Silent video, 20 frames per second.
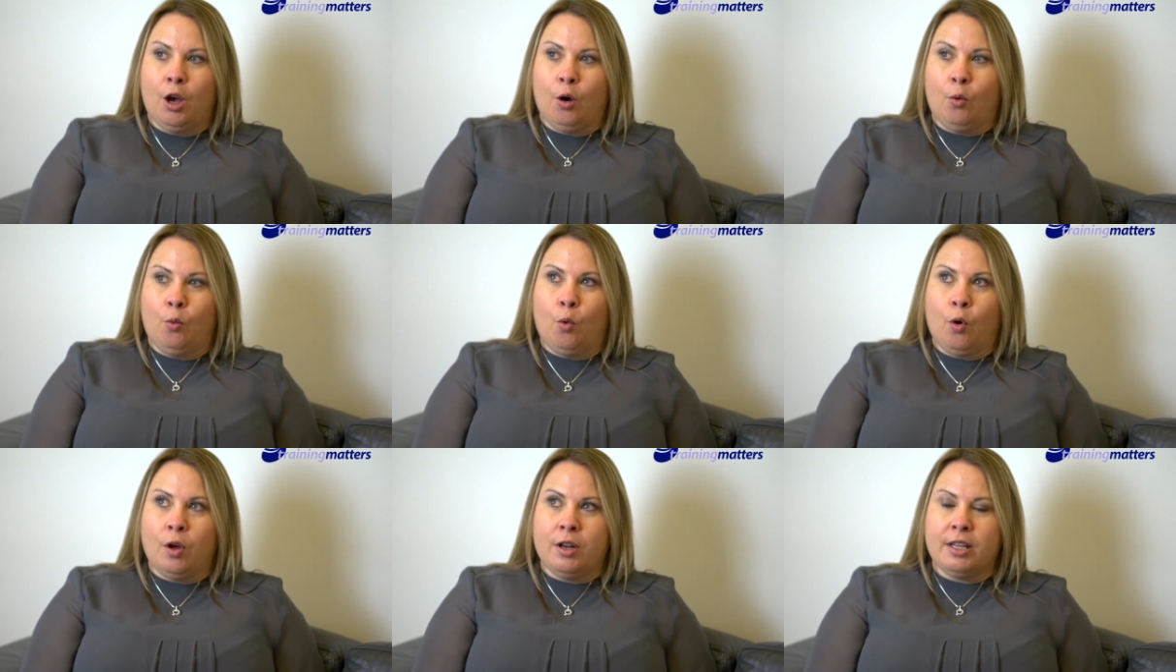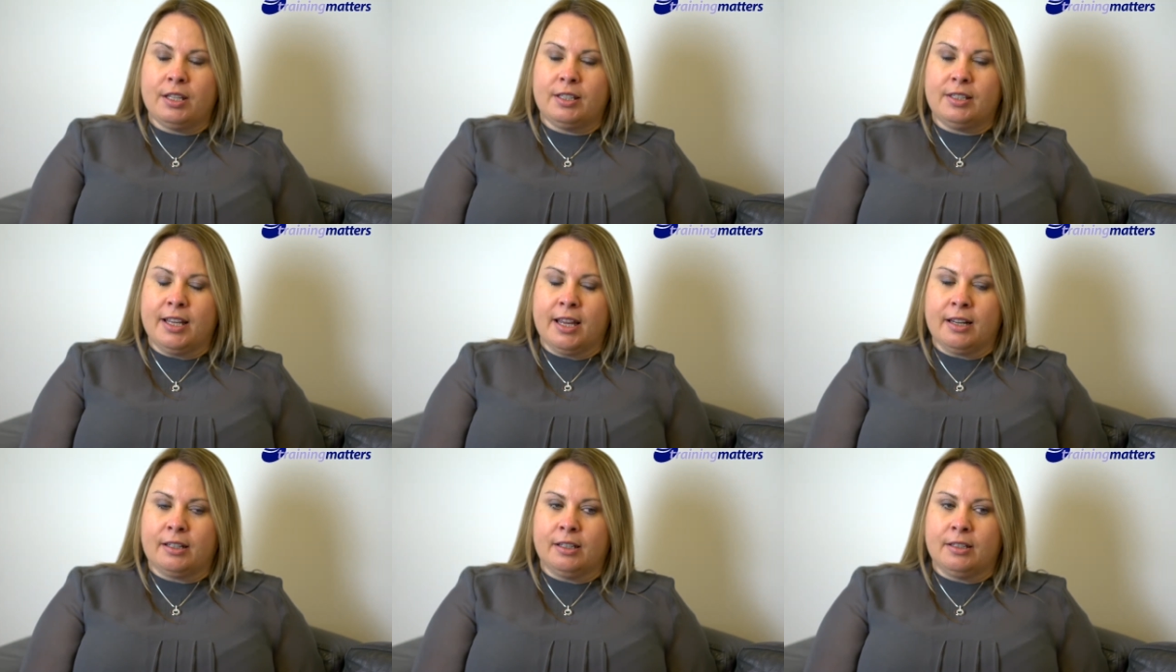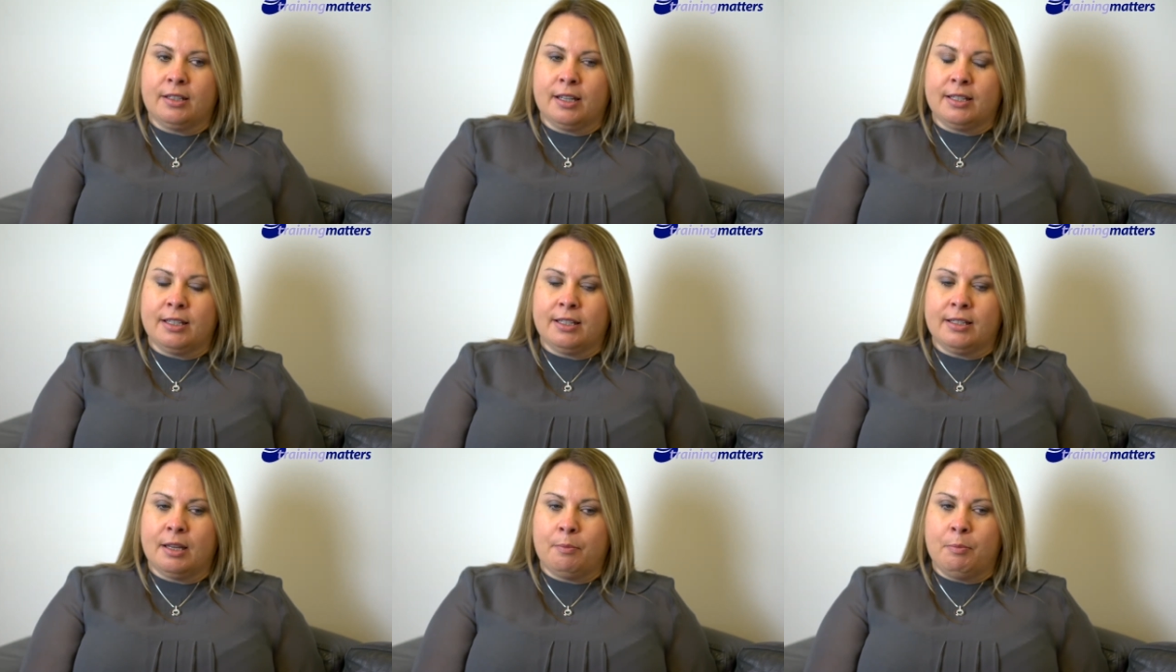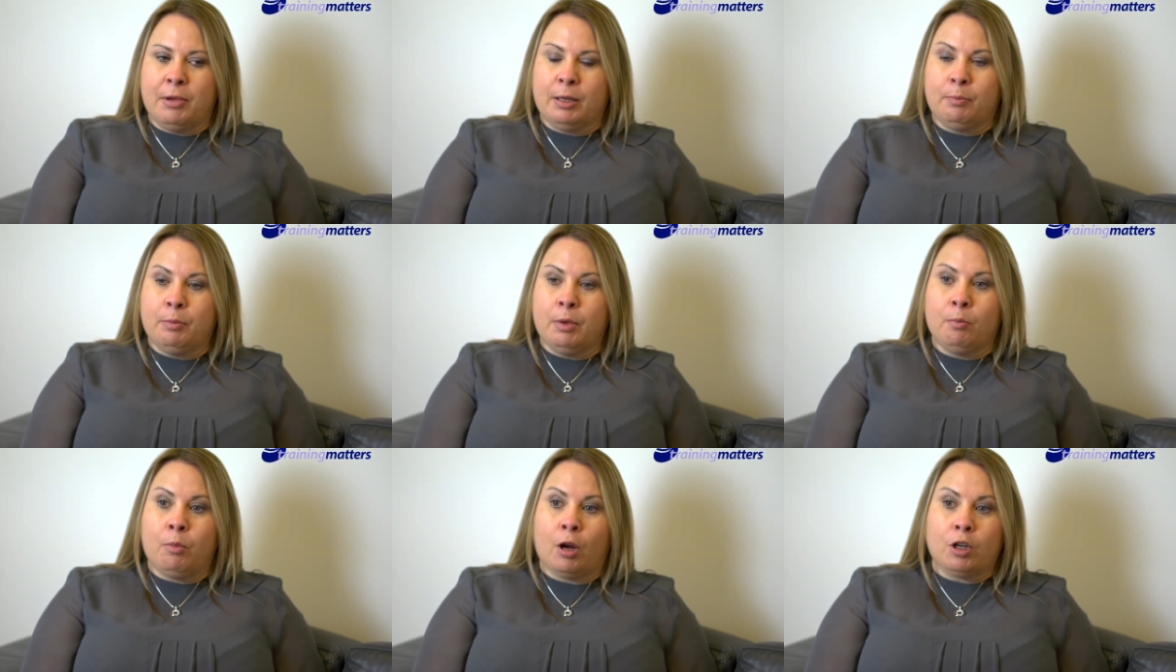What it certainly did is it made
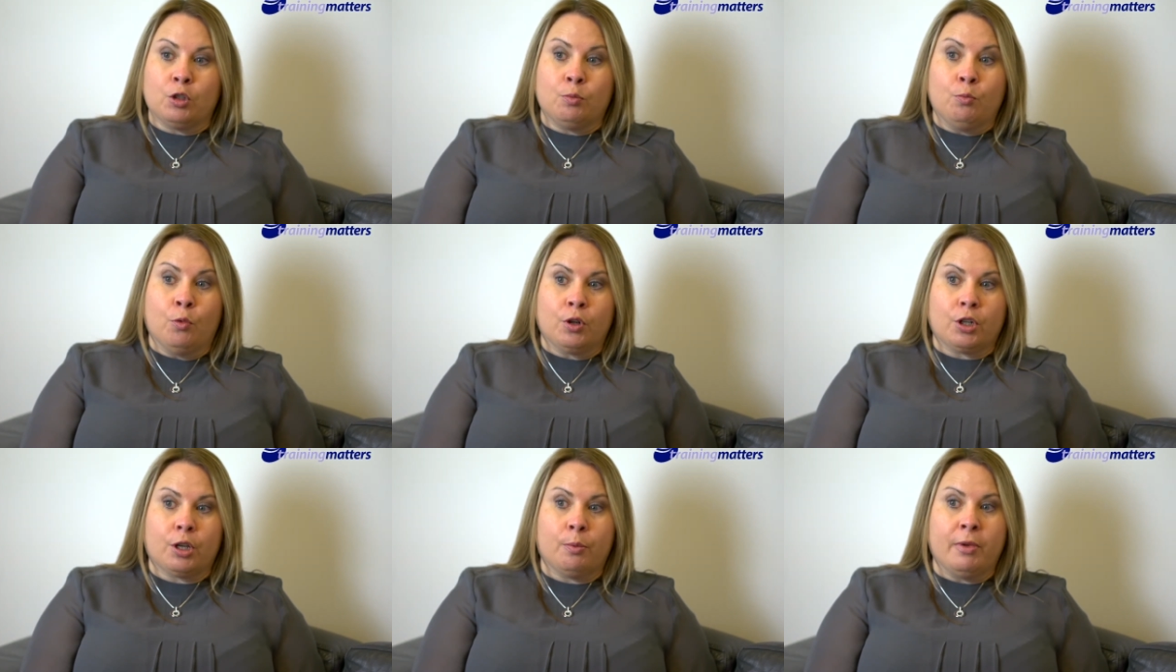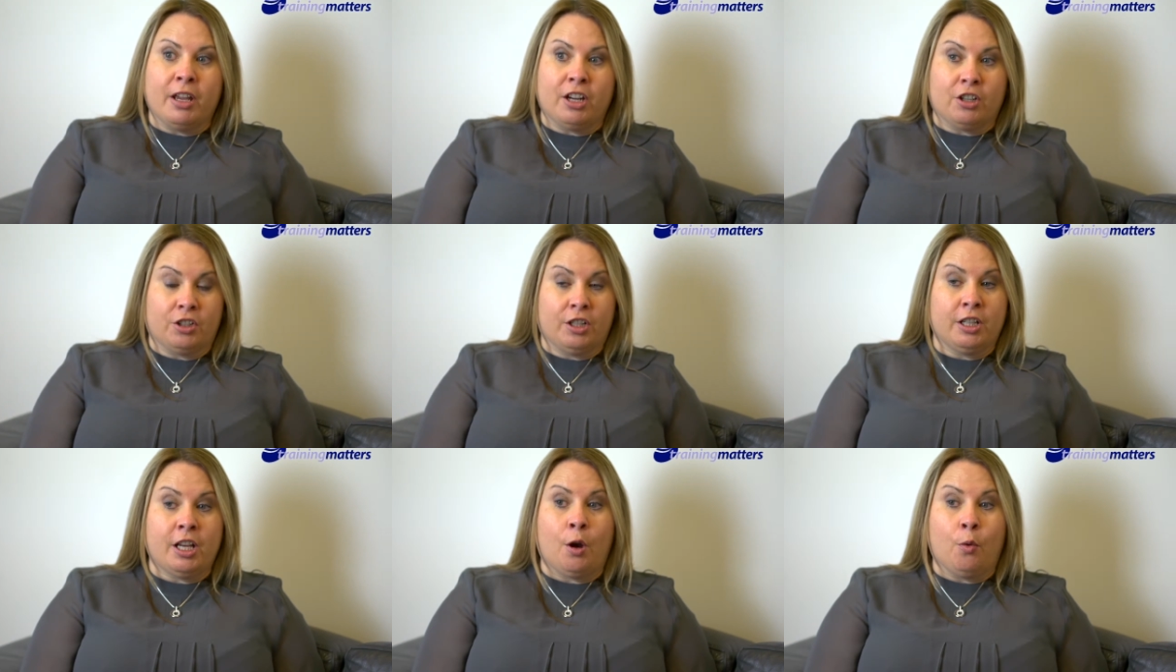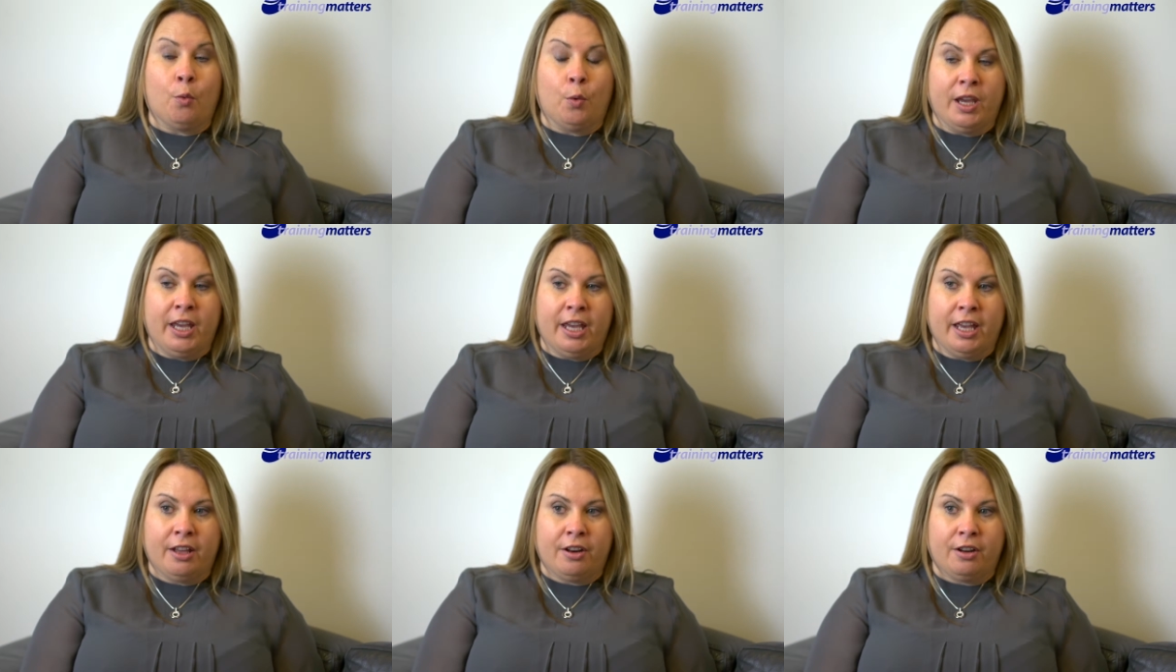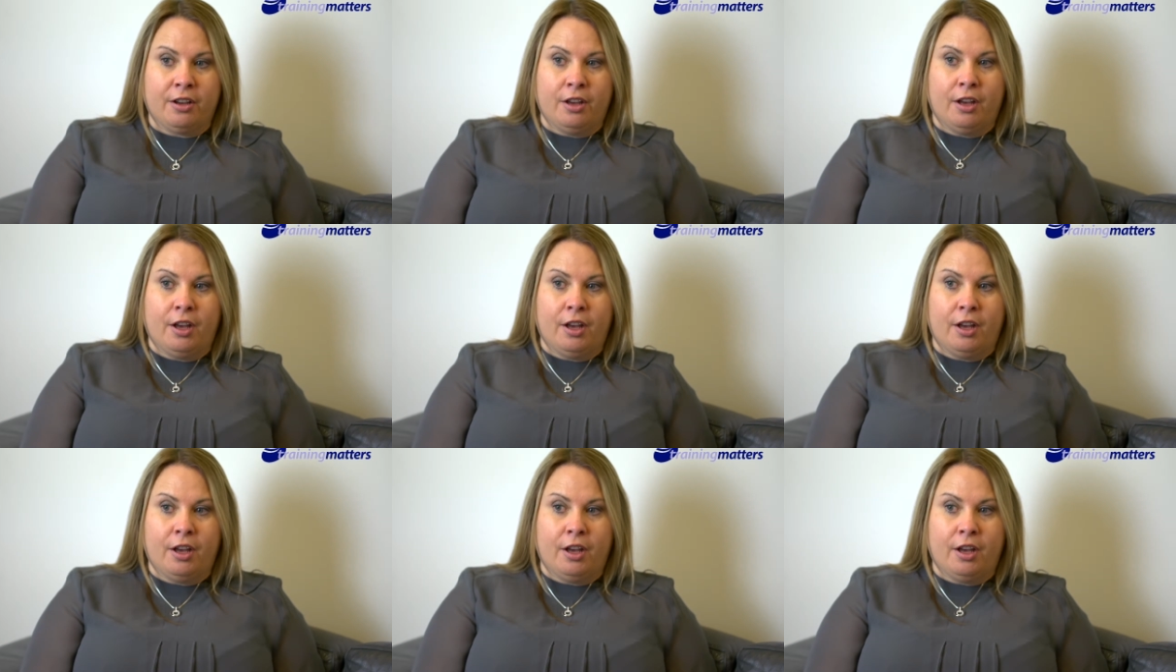me much more commercially aware